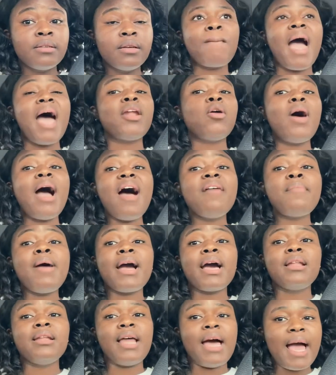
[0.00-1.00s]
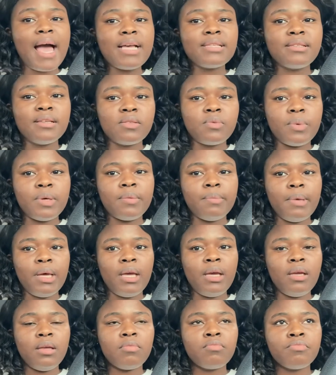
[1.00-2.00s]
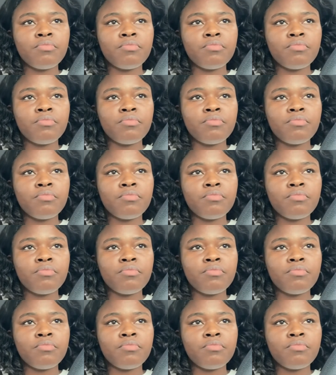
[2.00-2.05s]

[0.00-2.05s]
I don't have my glasses with me,